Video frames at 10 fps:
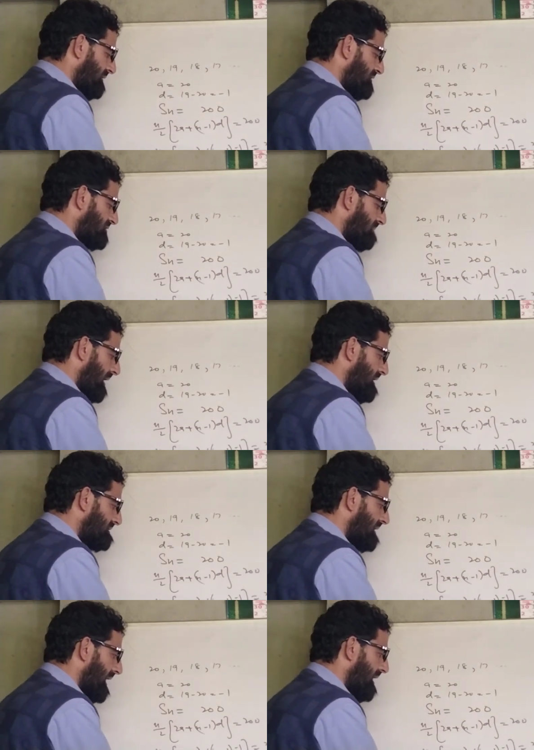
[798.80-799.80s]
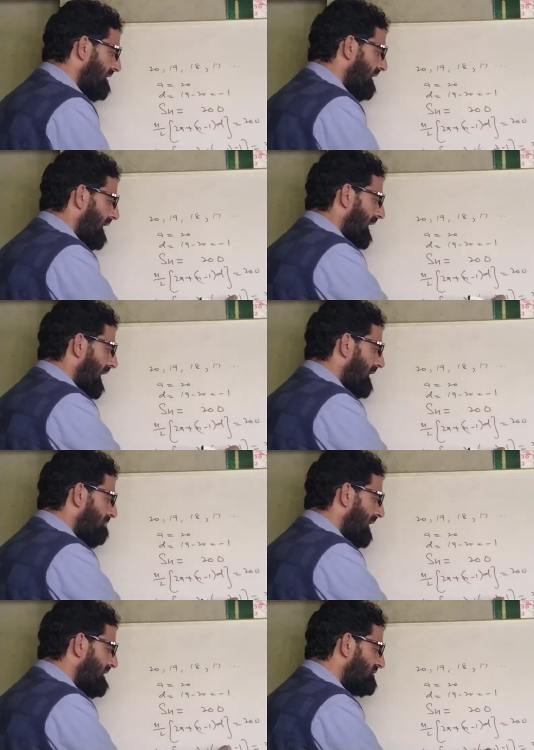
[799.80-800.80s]
This is minus n, and
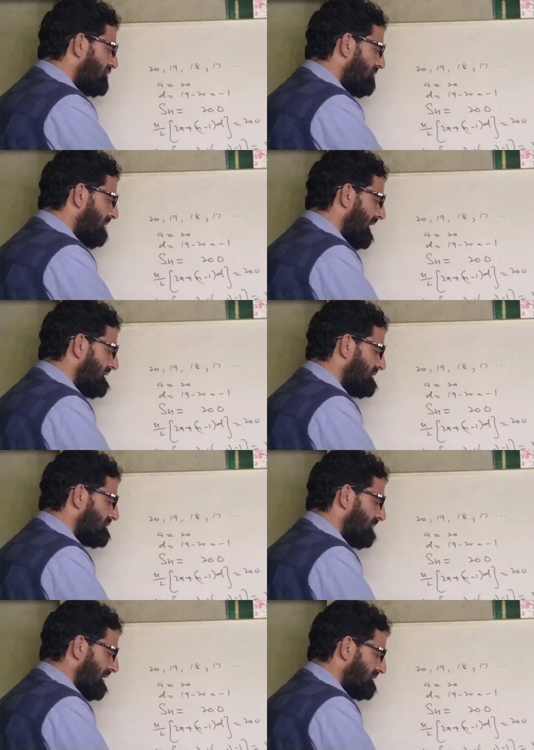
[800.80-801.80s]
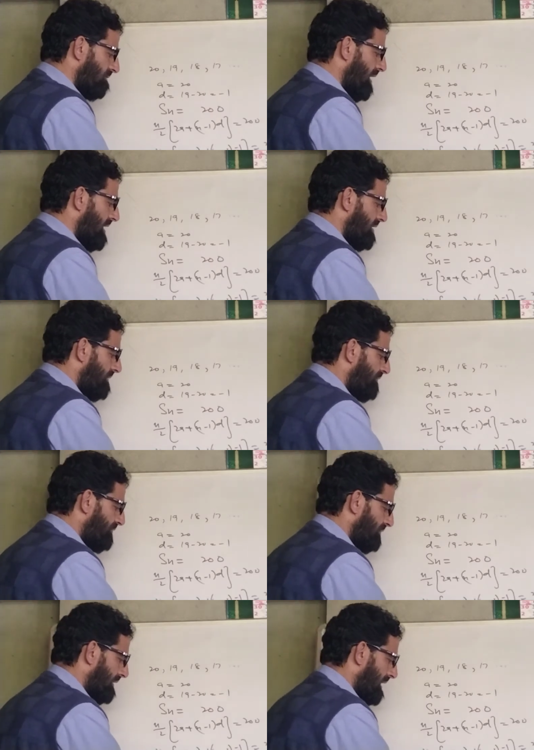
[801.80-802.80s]
minus into minus is plus 1,
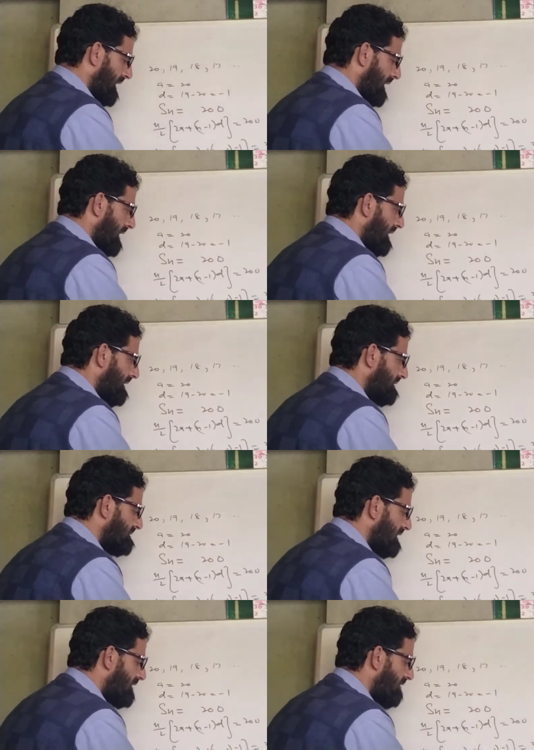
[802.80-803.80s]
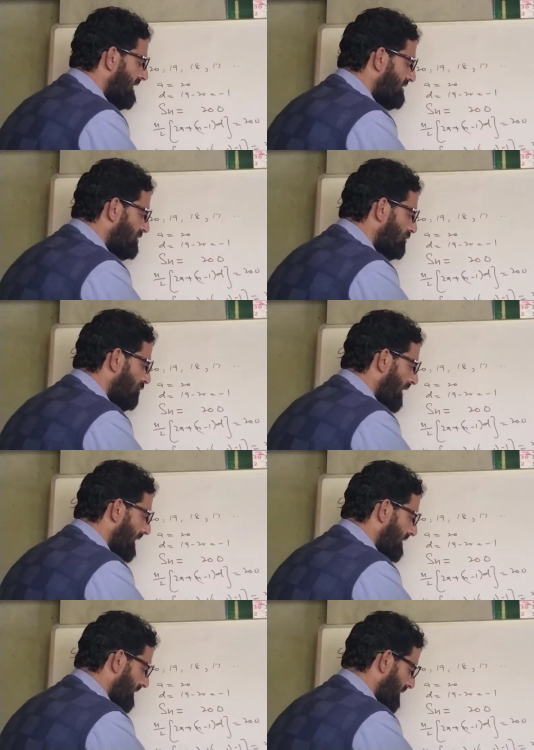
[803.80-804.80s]
is equal to
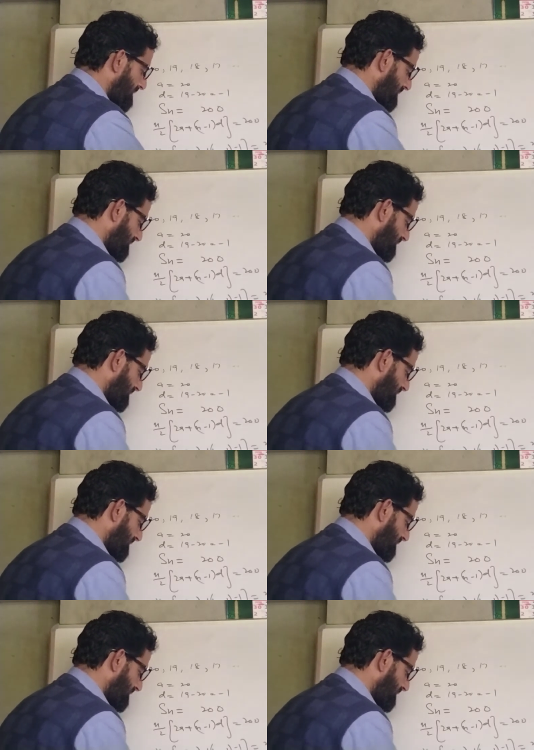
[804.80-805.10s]
200.